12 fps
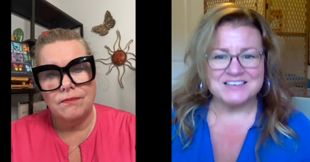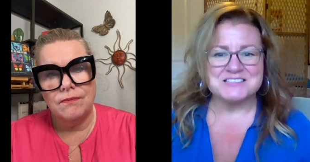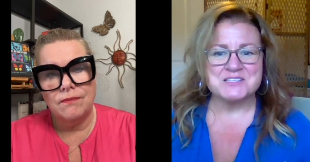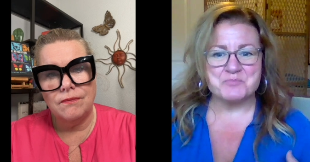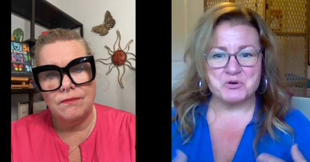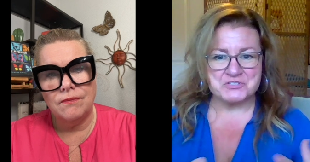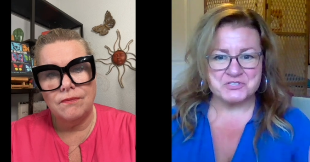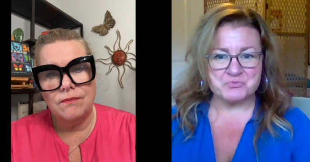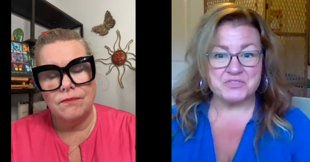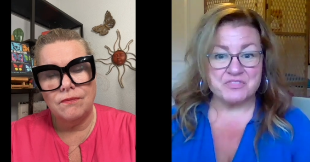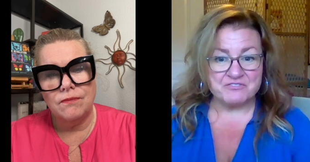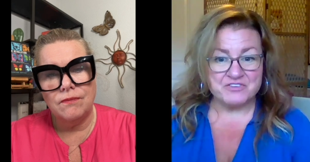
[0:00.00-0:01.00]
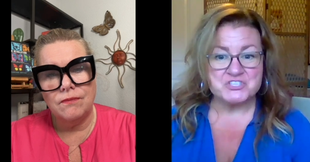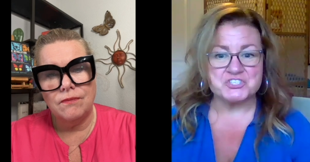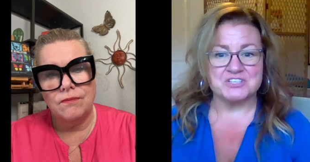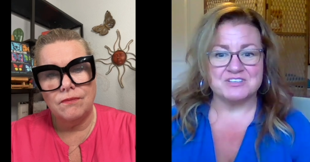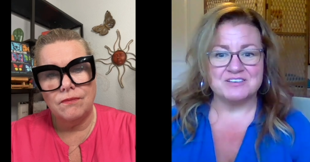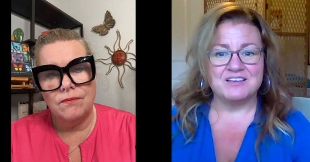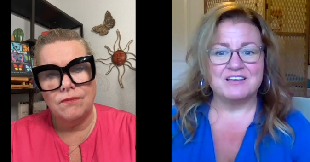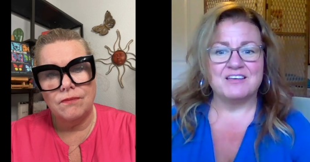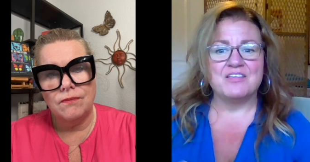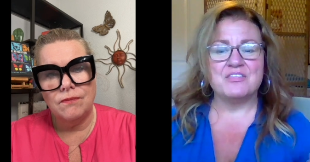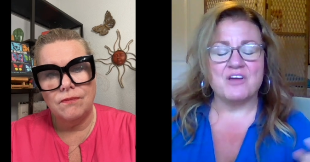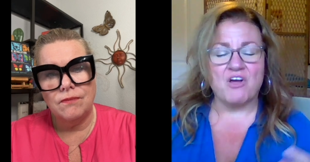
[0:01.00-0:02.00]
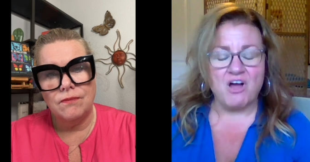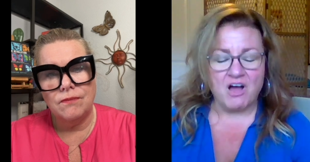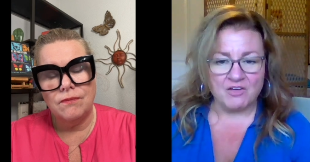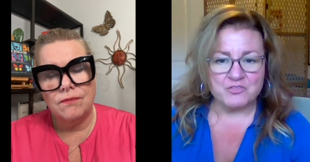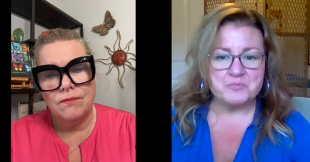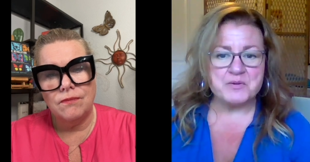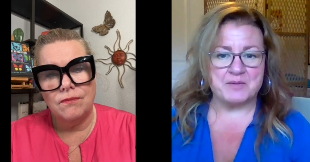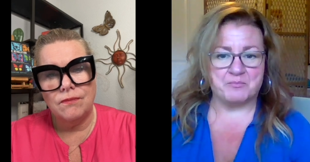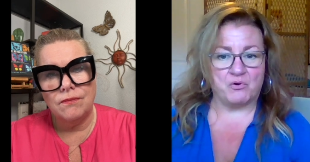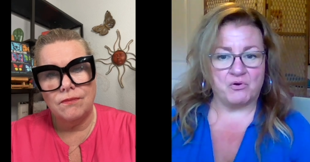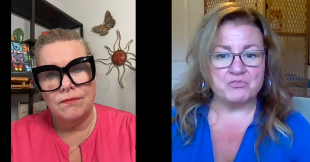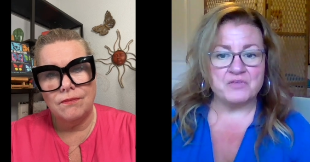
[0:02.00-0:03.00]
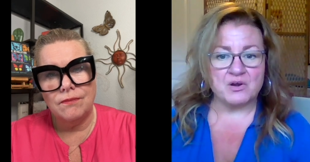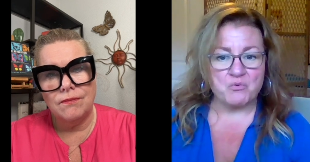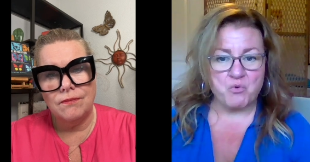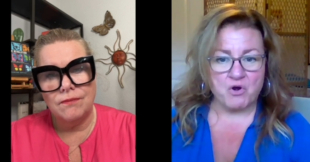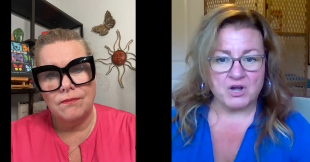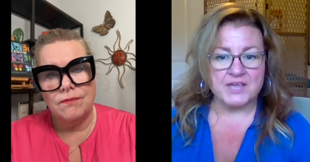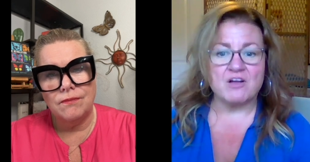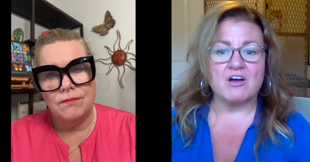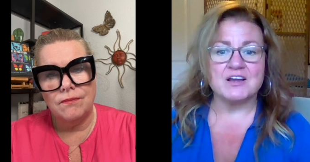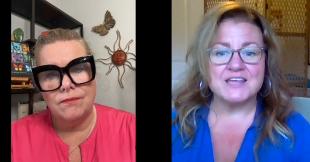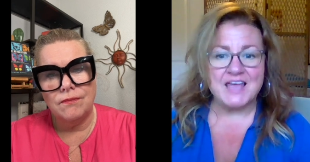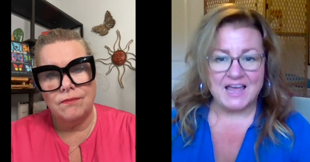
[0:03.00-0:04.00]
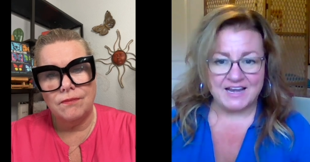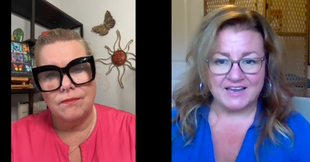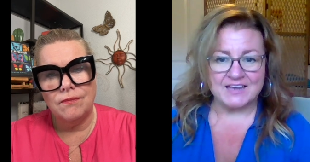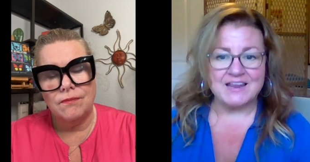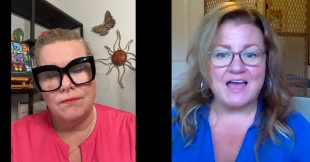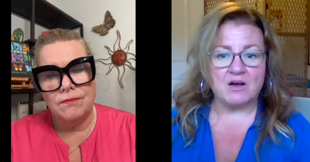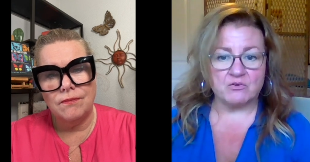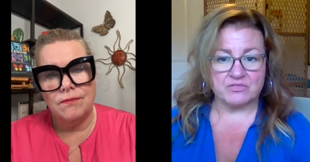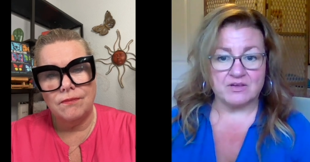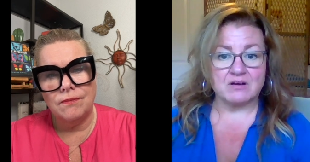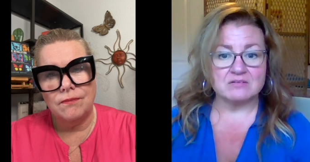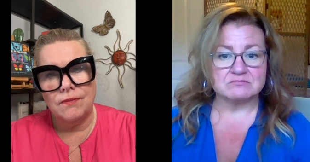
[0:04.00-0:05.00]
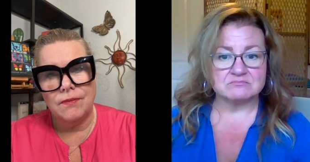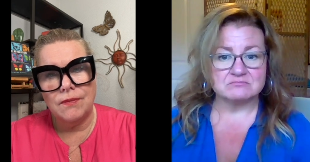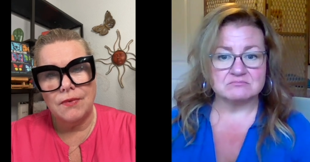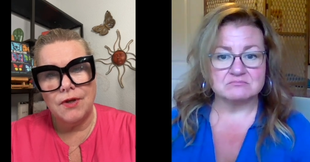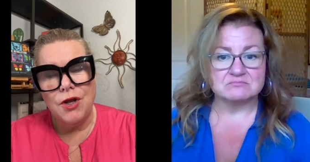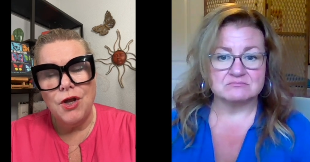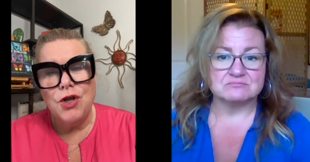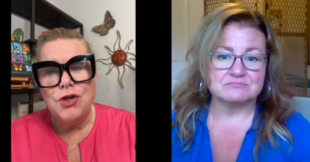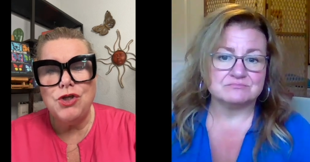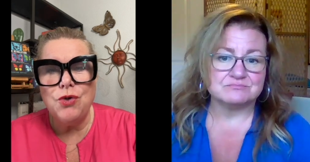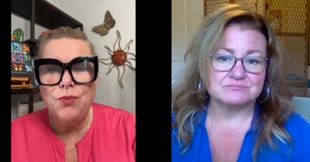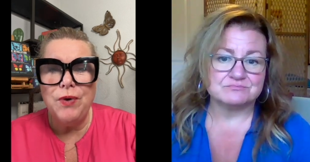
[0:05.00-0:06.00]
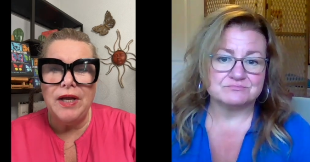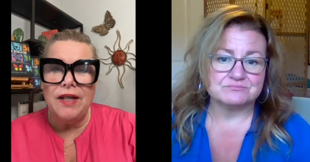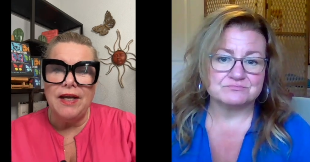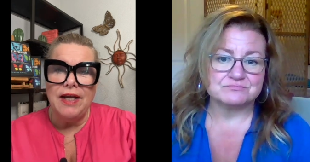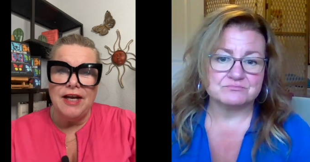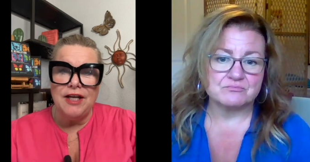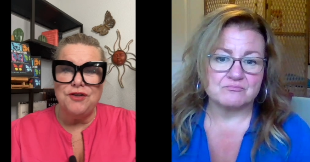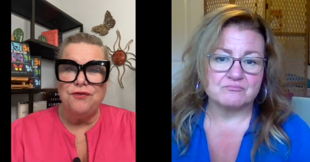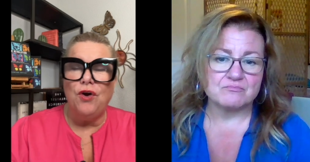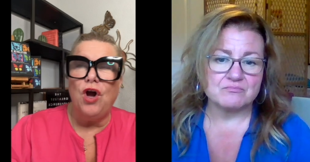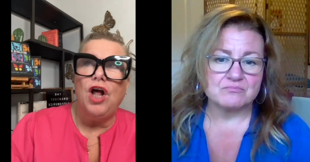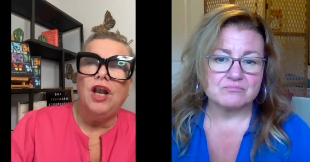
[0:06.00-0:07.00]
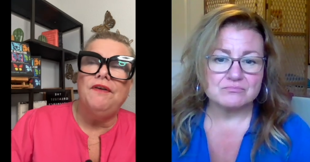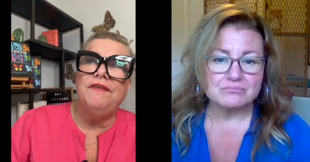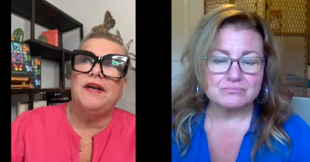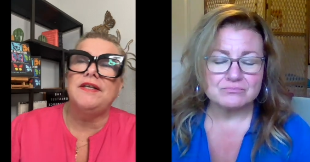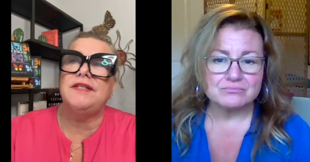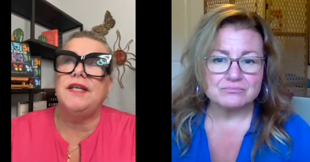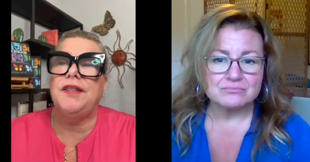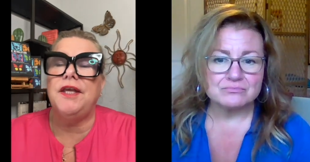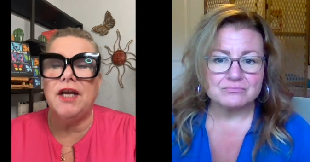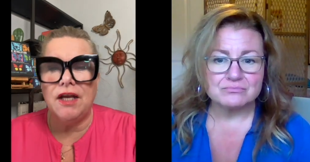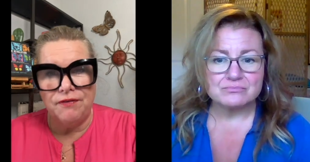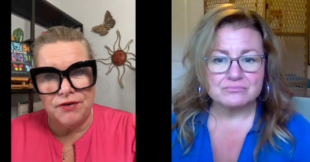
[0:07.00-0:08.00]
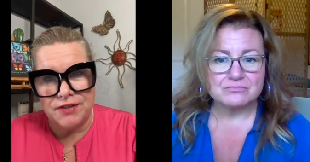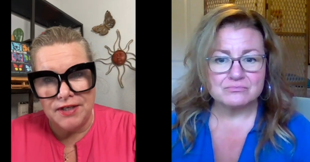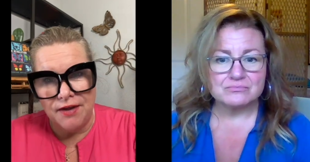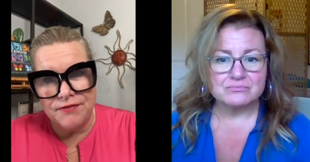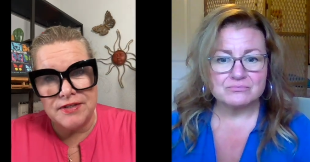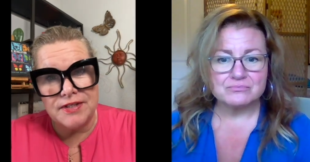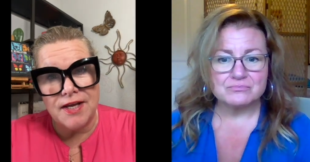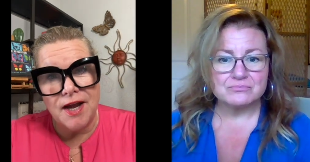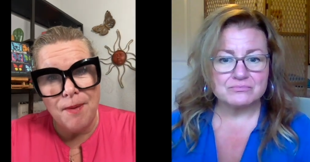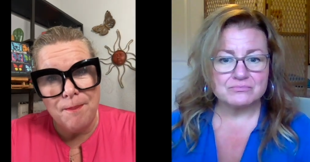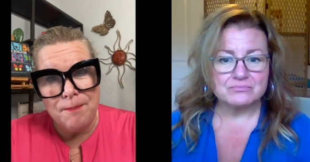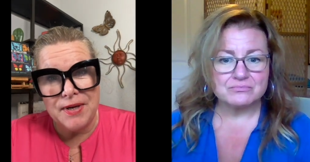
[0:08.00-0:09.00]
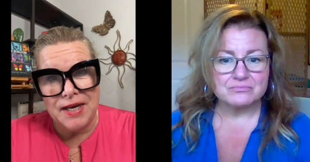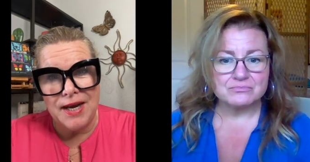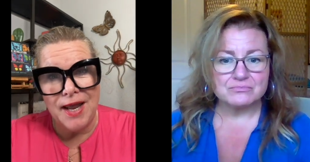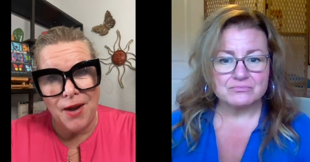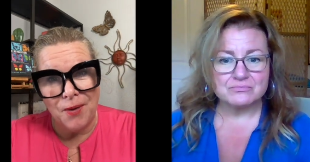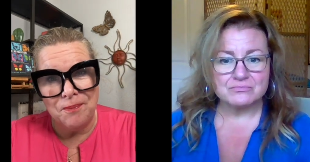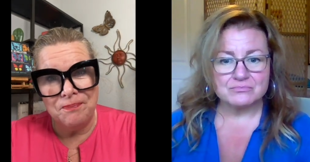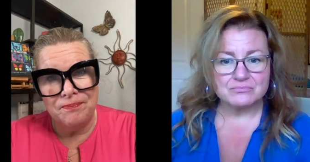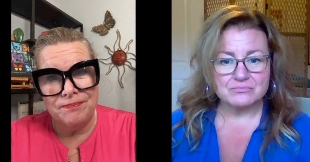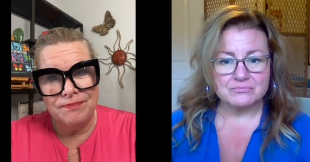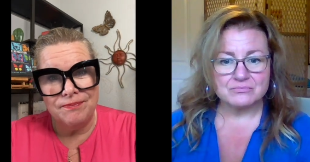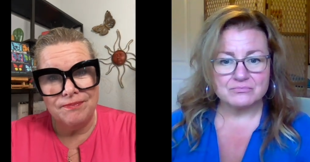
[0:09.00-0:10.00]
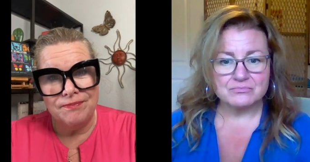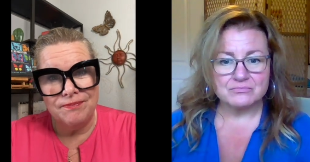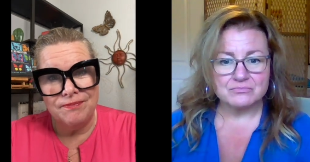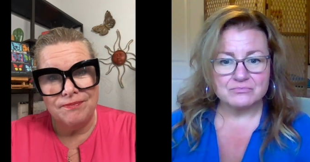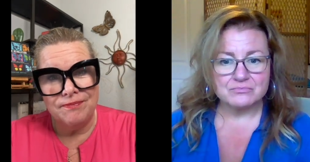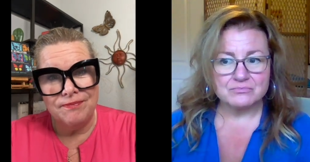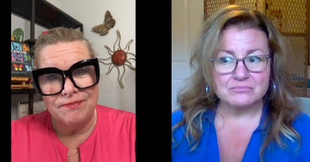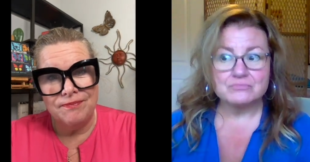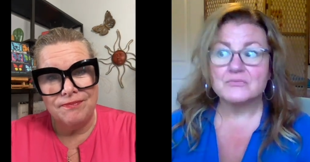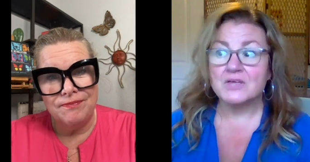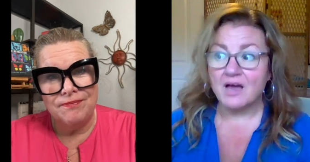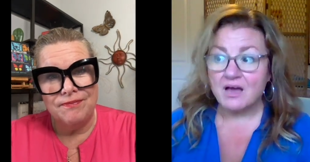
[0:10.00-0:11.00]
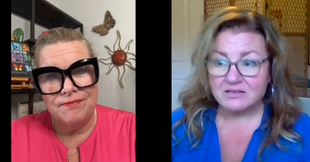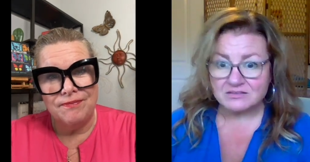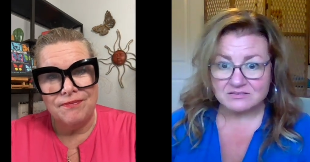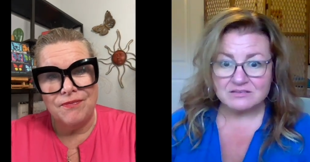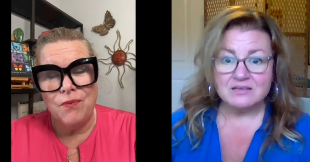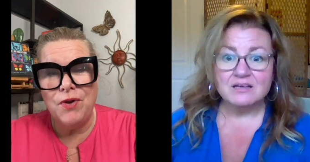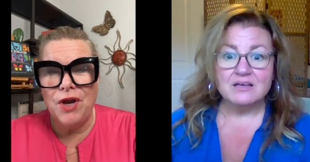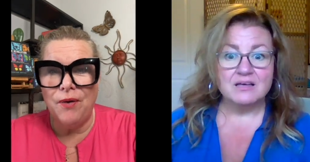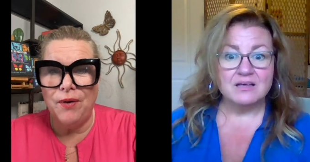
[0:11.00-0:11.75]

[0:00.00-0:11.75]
Speaker 1: is the person with the vision. There are other people that are working on getting it out there.
Speaker 2: So, really, it is for all of us to think of ourselves as a company now. Yeah. We